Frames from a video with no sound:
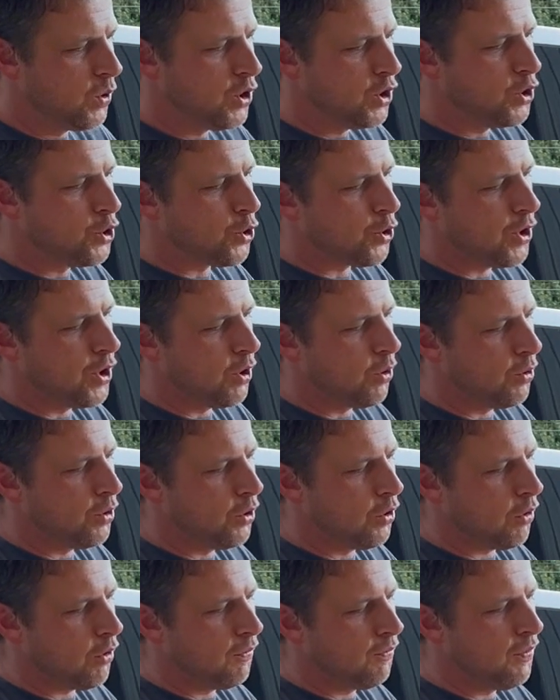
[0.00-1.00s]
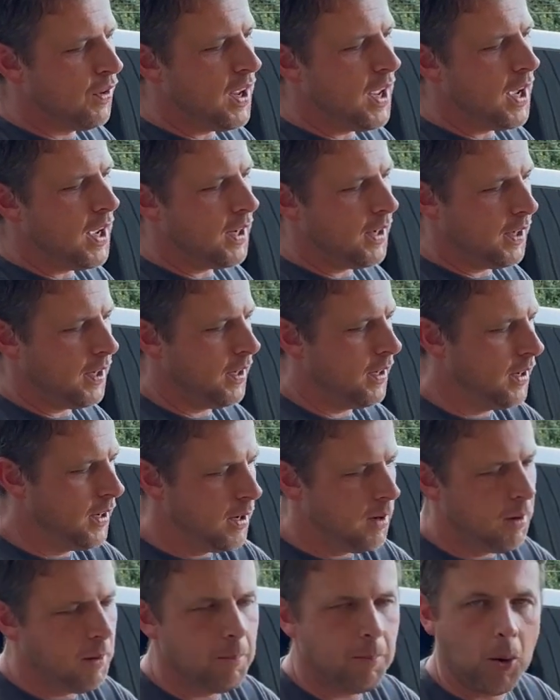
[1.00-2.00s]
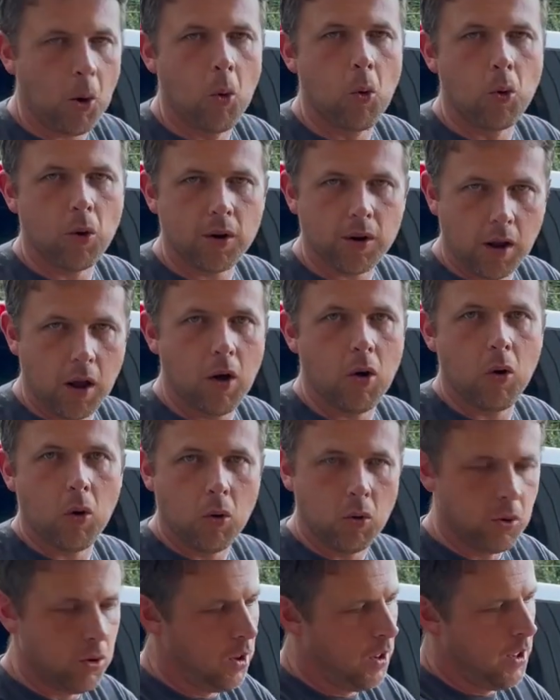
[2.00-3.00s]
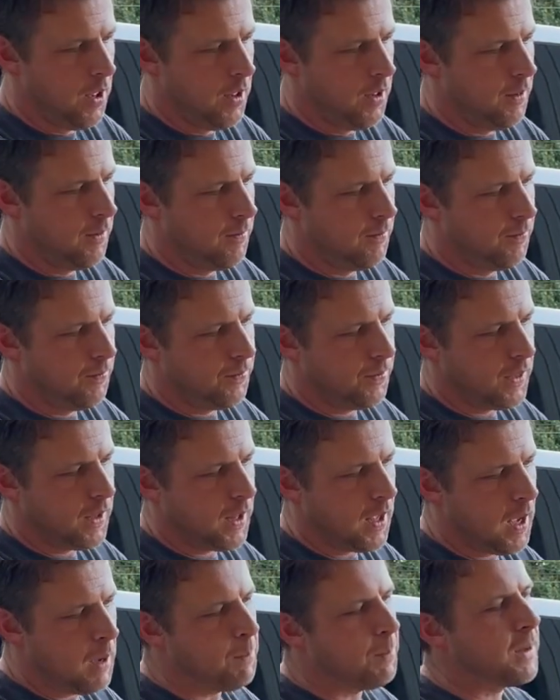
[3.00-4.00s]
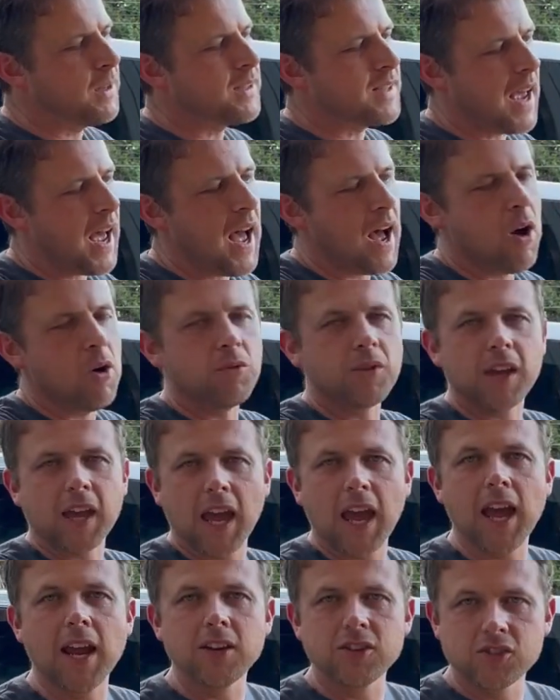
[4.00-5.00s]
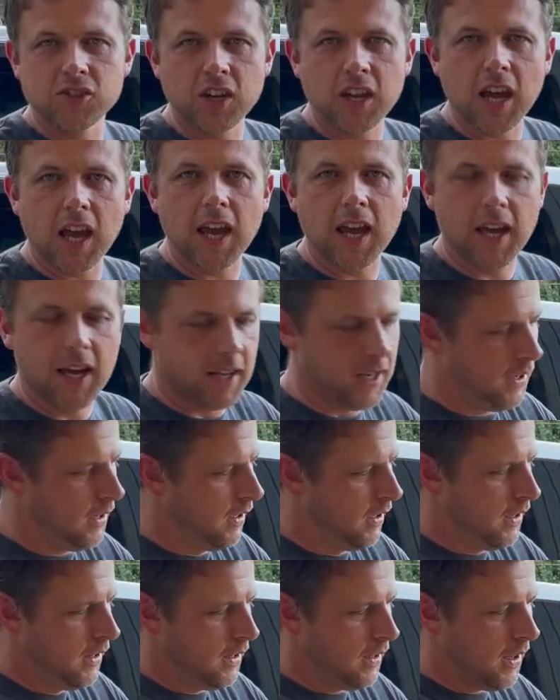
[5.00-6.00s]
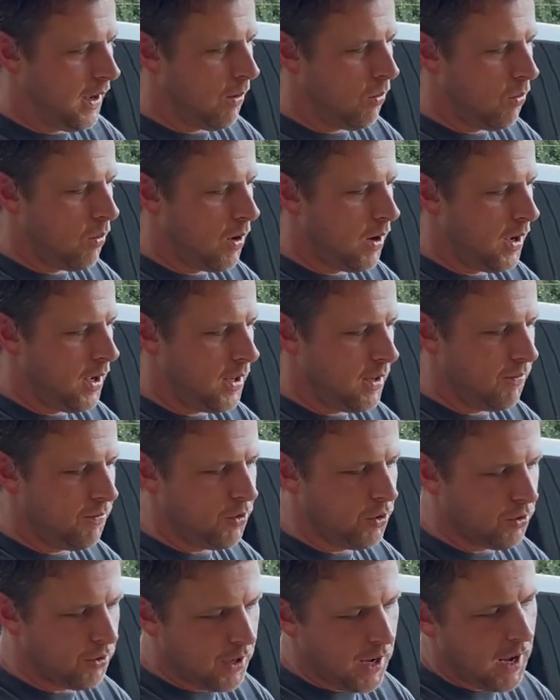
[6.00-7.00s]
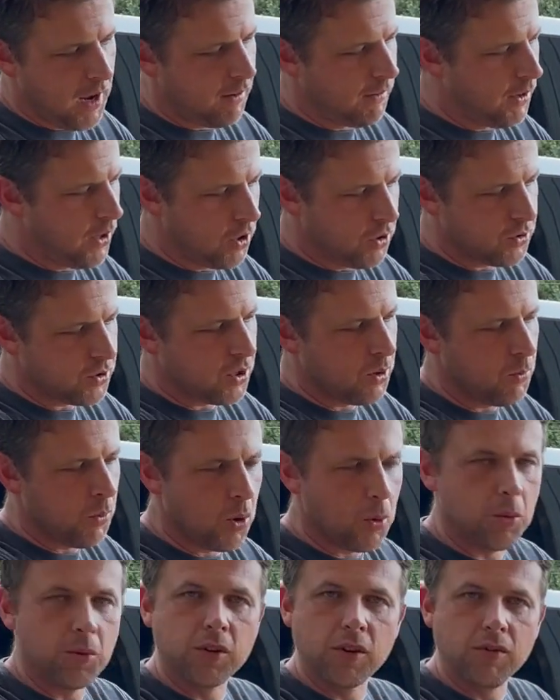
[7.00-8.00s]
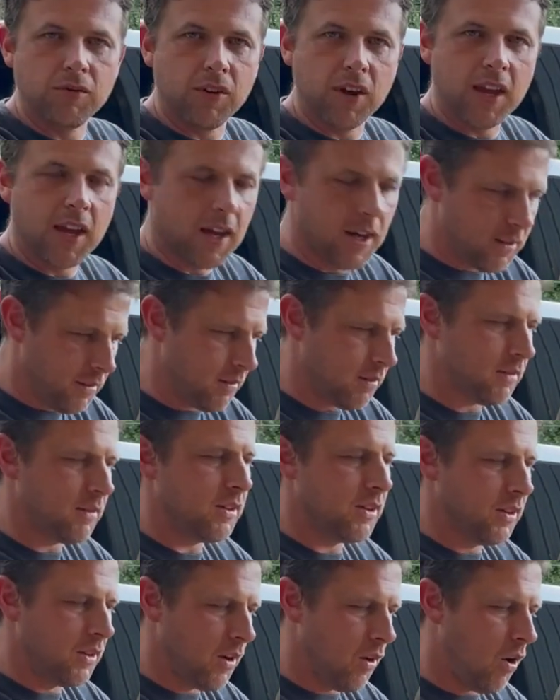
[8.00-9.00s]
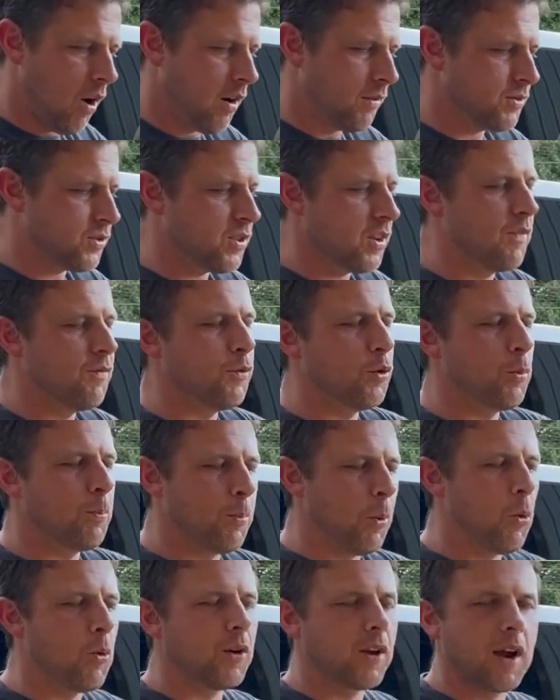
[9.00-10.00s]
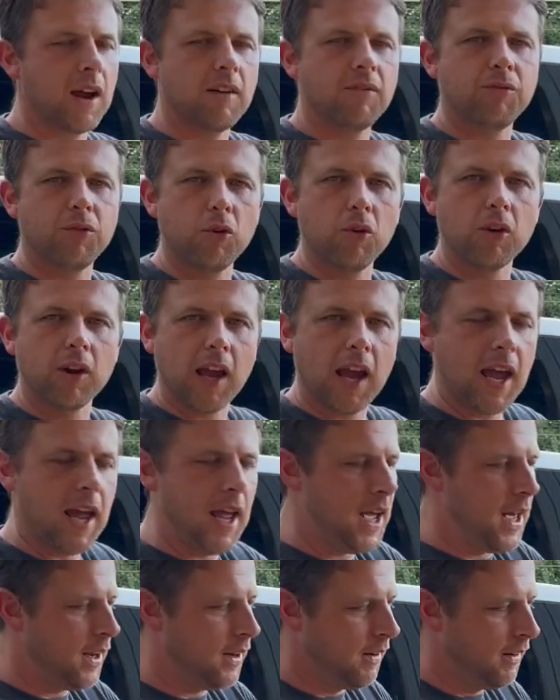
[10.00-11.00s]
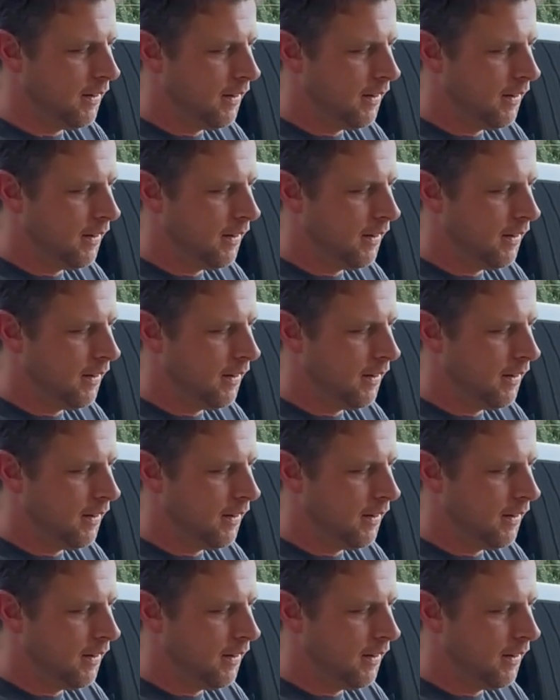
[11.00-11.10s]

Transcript: you drill your vent port hole, keep it as high on the can as you can. That way, if you're down here somewhere with your vent, obviously if you're got a full can,